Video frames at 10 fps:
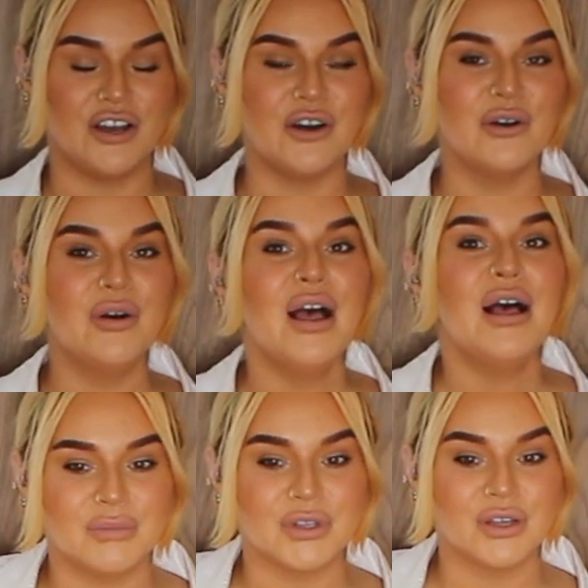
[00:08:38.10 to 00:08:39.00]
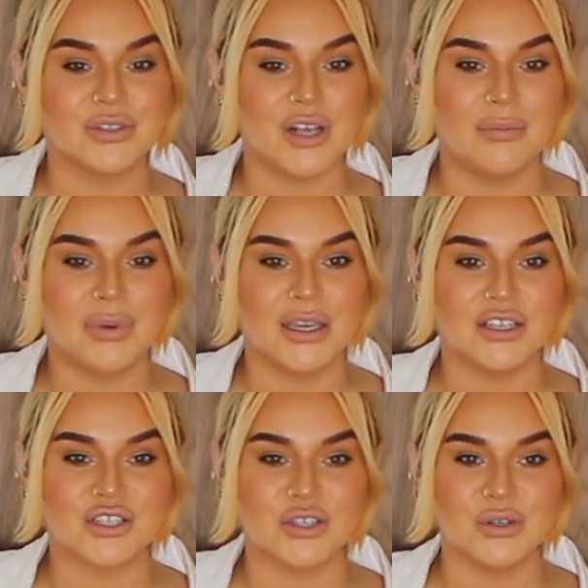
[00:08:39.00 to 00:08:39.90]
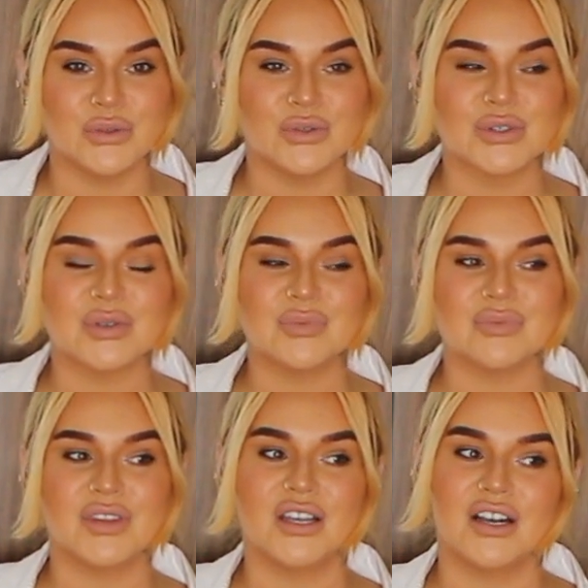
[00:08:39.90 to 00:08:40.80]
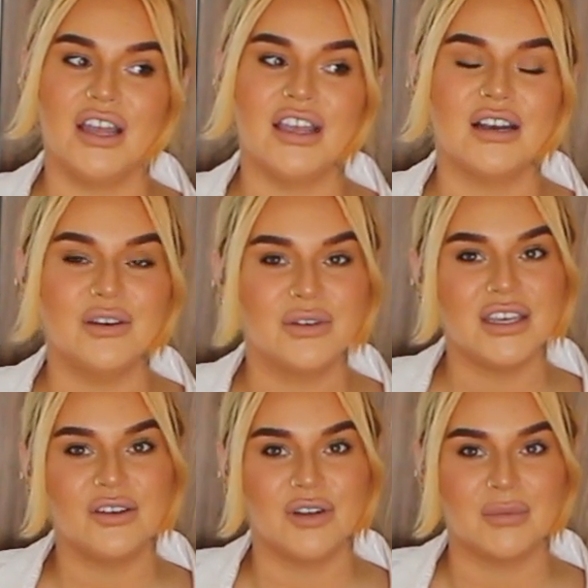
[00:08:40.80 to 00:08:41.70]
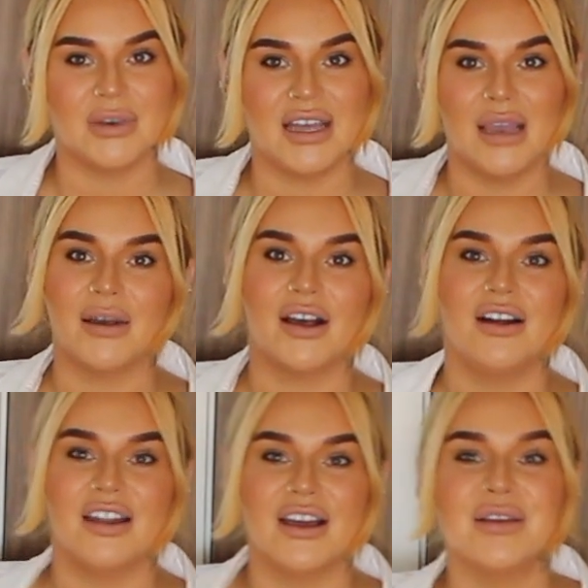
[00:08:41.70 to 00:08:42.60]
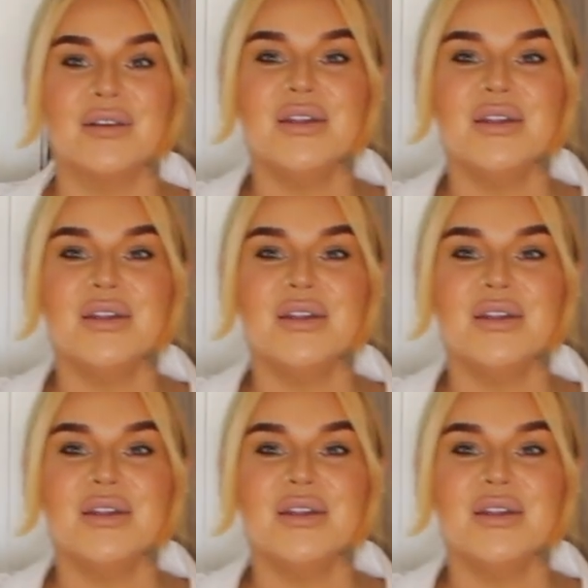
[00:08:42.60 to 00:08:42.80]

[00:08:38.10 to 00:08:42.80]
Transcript: go, but those hot pink shoes. They're like low-key calling my name, I can't lie.